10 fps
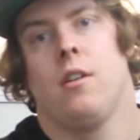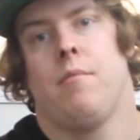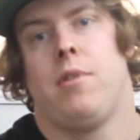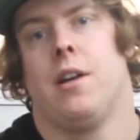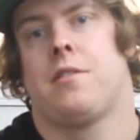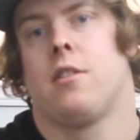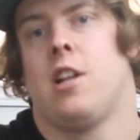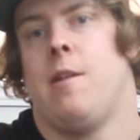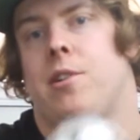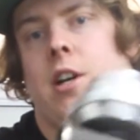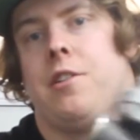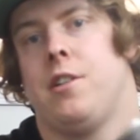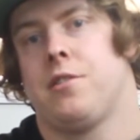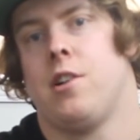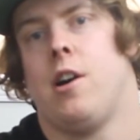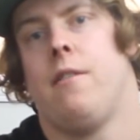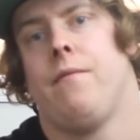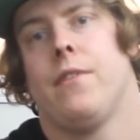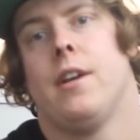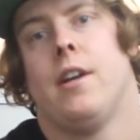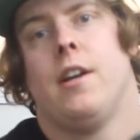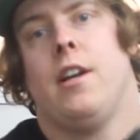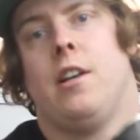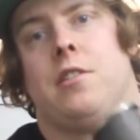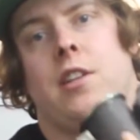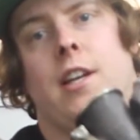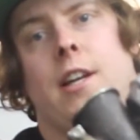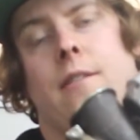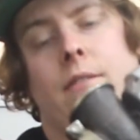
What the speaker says: plus the glamour shots you just saw, is the